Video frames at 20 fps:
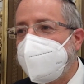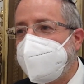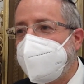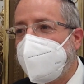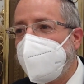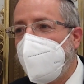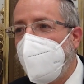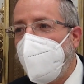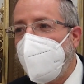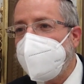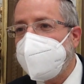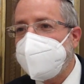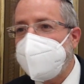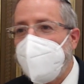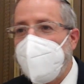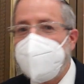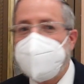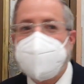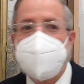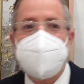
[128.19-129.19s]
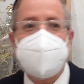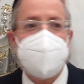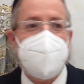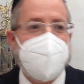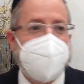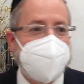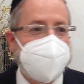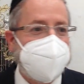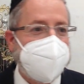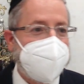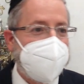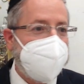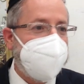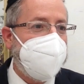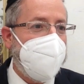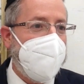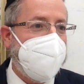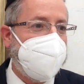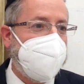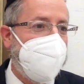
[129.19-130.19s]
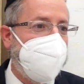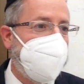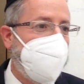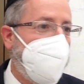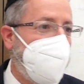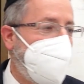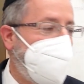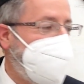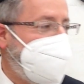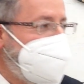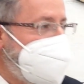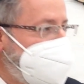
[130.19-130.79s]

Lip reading: she calls up to say if she could make that month.